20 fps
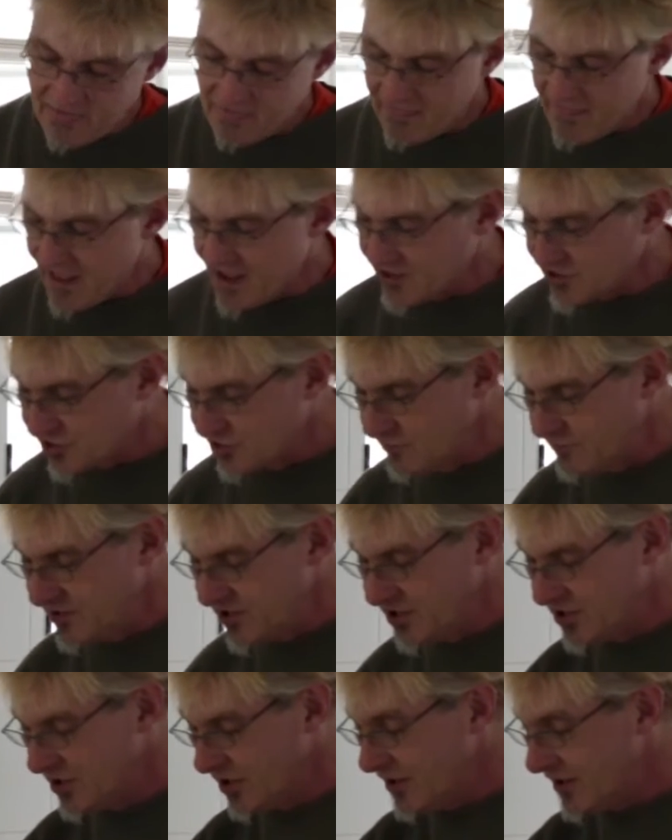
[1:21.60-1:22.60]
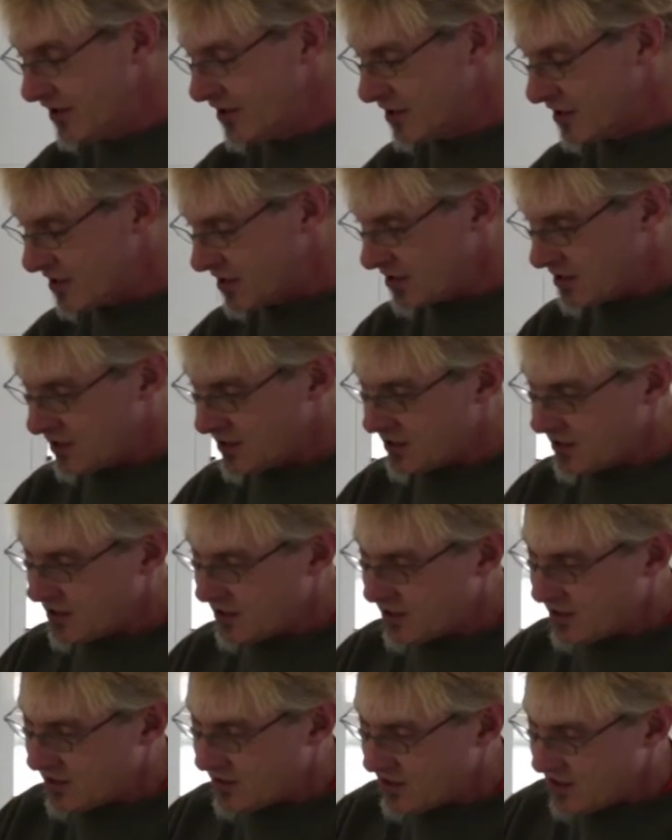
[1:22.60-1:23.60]
That should be good.
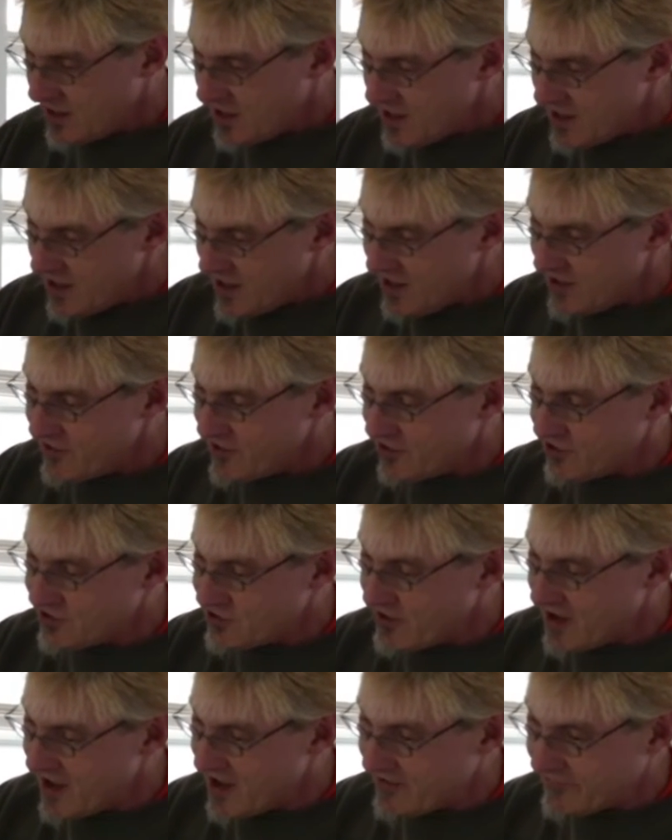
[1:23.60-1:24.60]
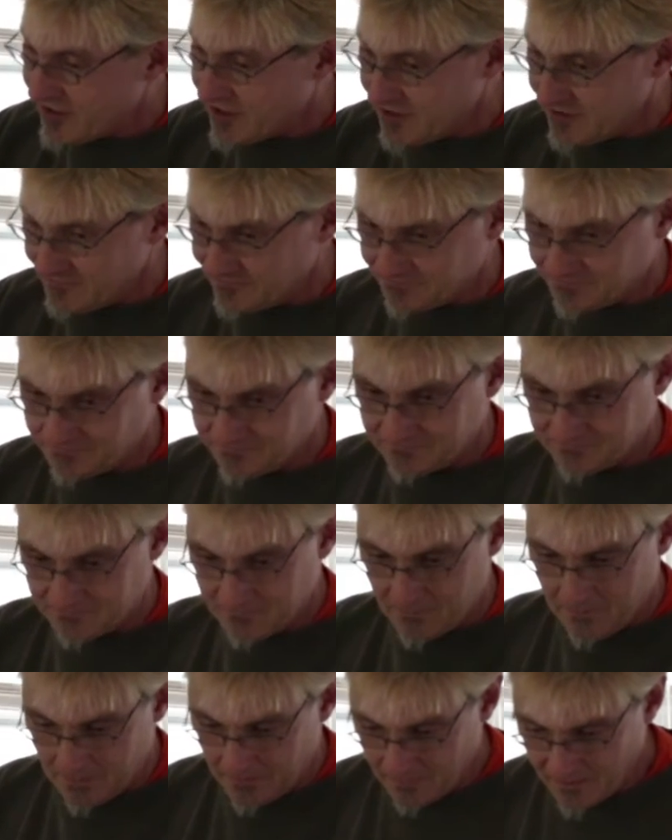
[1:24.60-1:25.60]
And there you have it.
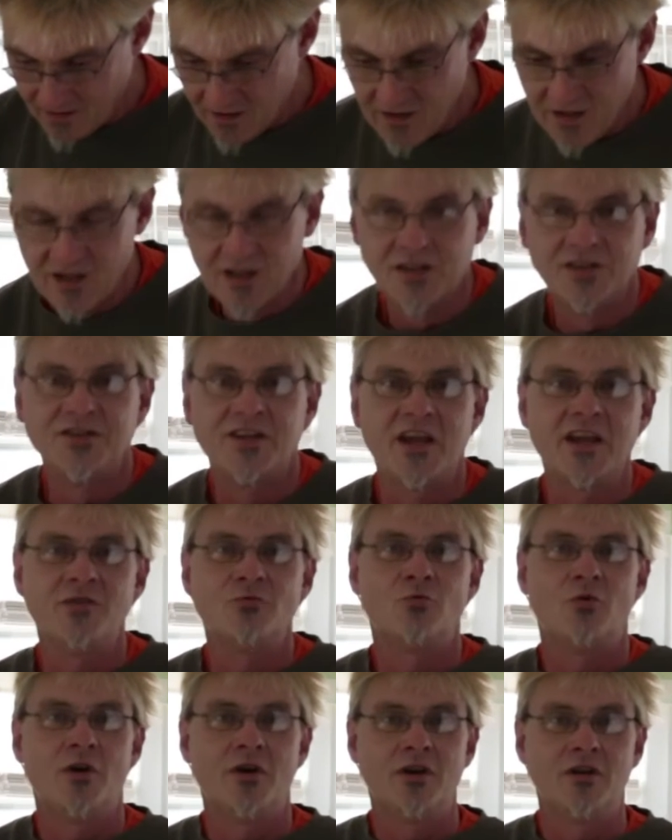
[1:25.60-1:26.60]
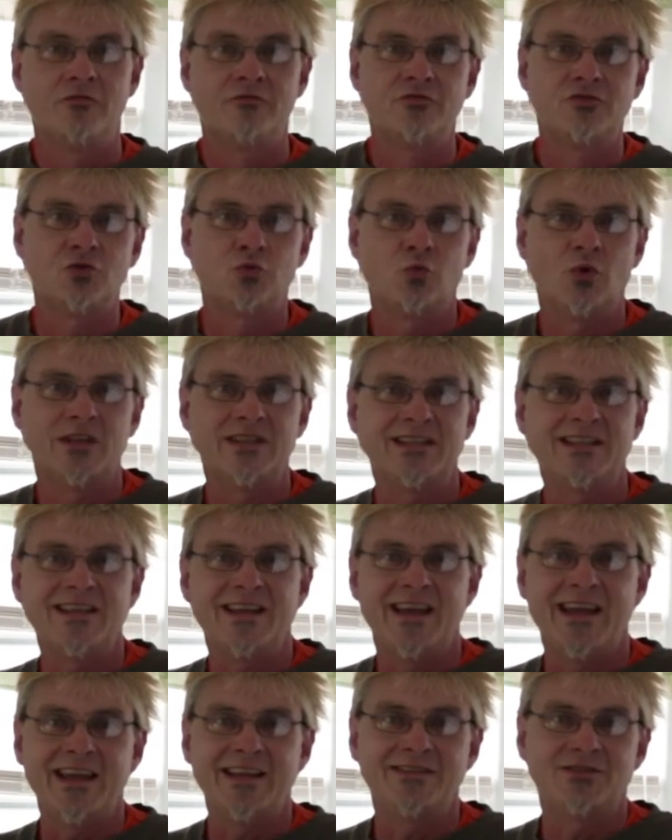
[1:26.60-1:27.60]
Day one of
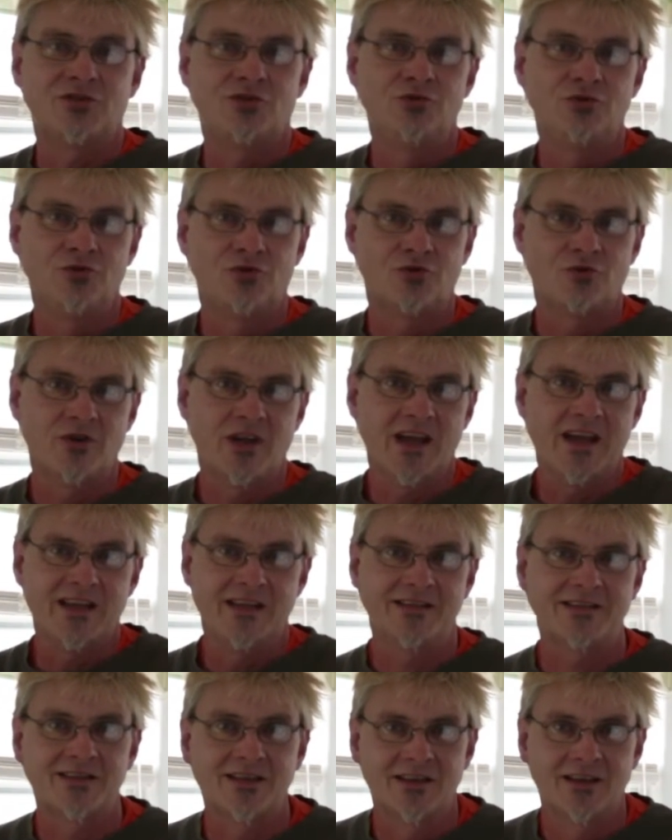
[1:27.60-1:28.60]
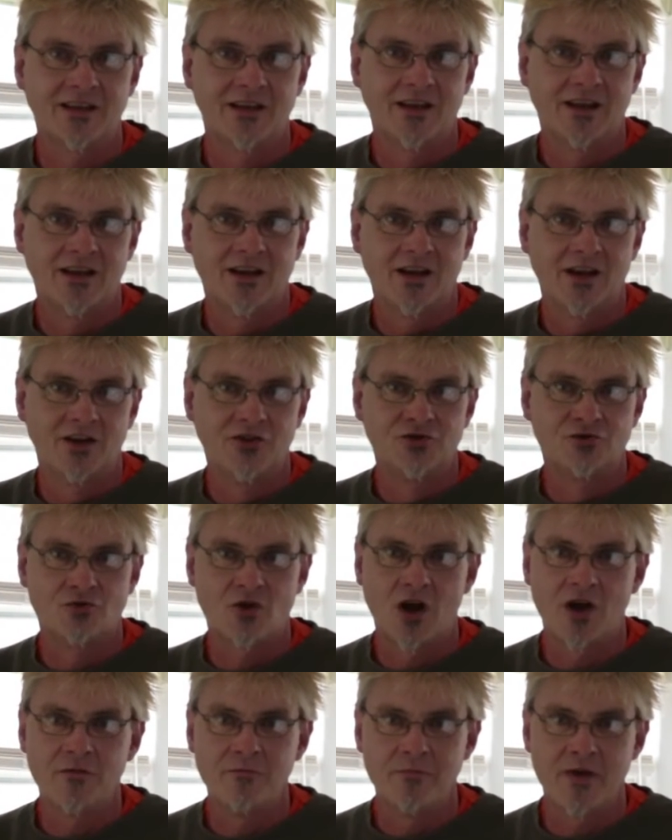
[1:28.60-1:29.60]
28 to create a
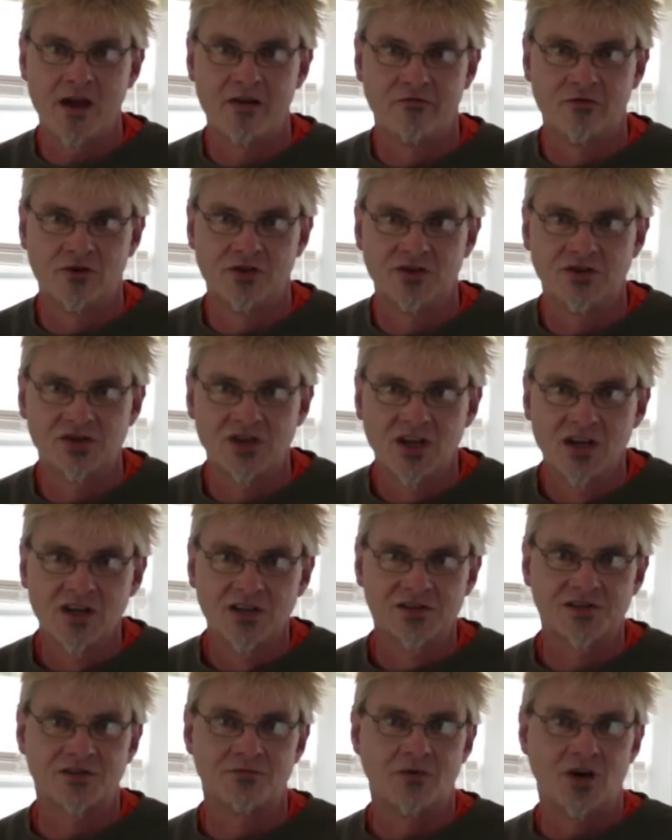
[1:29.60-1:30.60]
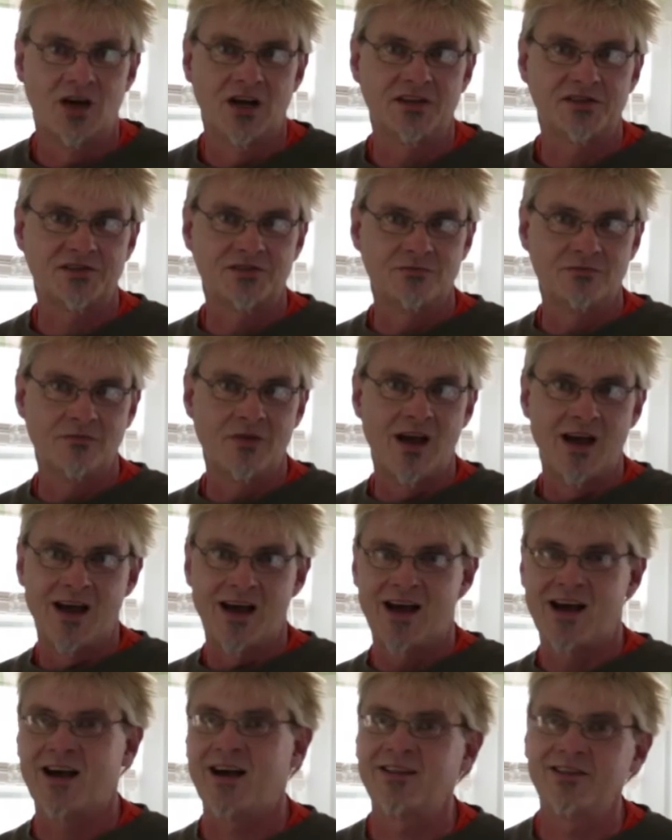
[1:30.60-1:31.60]
drawn beverage. Some awesome
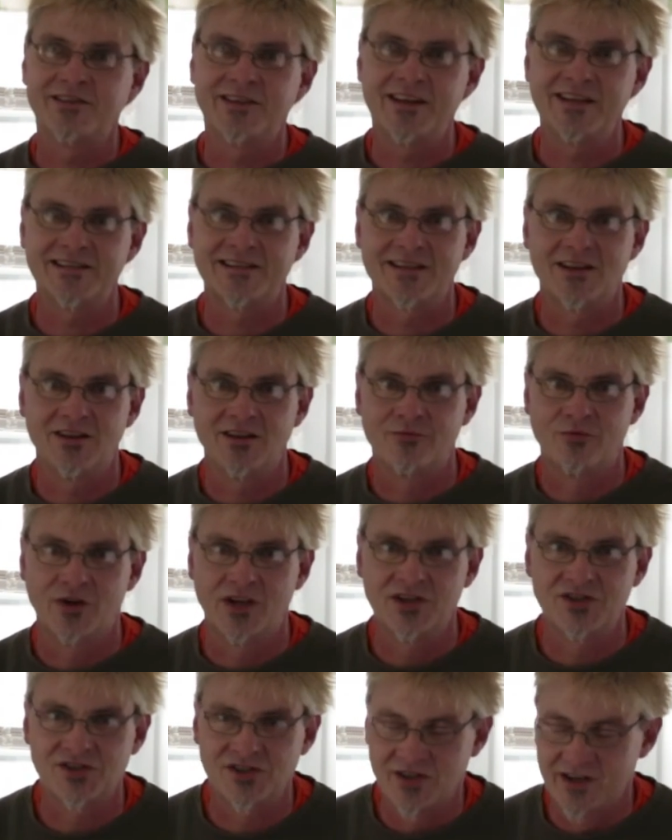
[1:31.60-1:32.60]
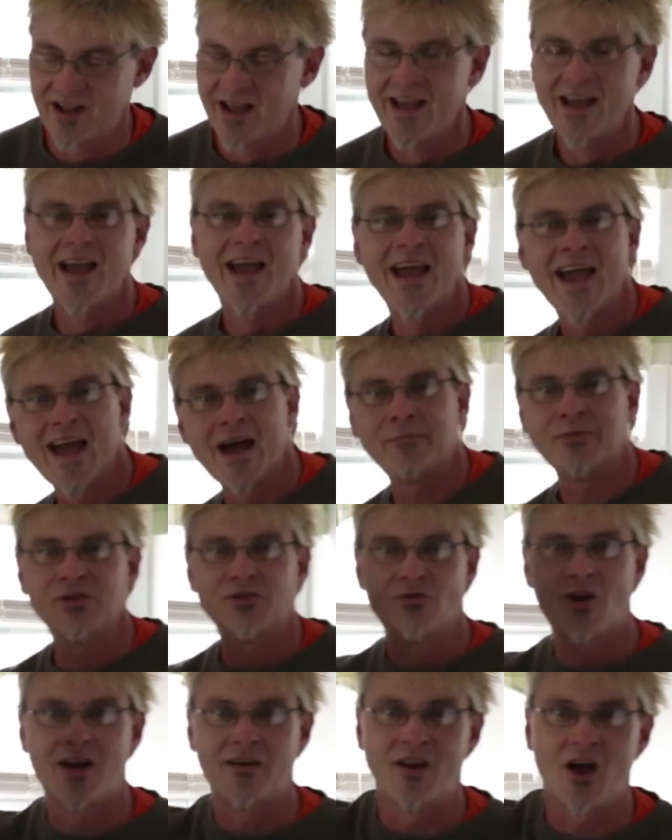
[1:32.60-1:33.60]
holiday celebration. Happy
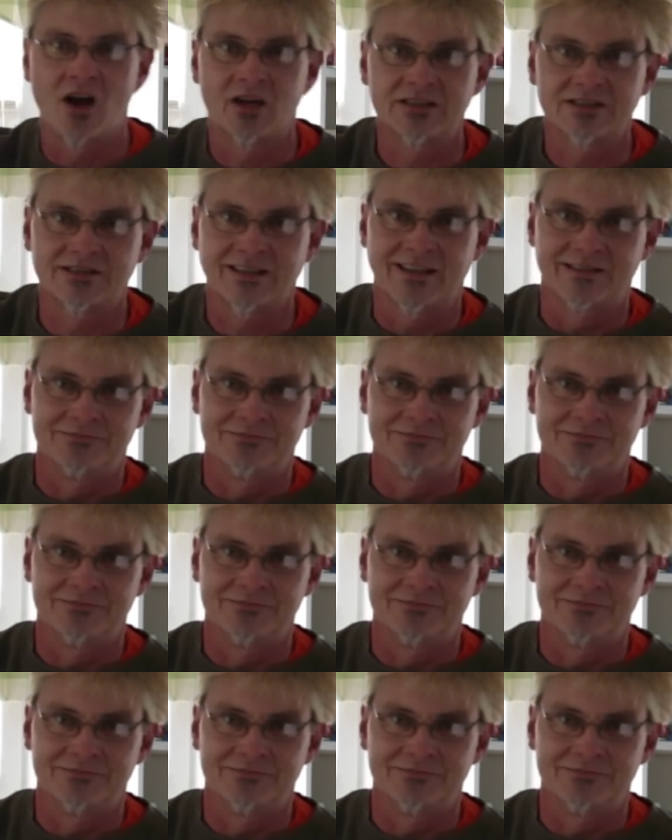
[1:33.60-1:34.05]
Groundhogs.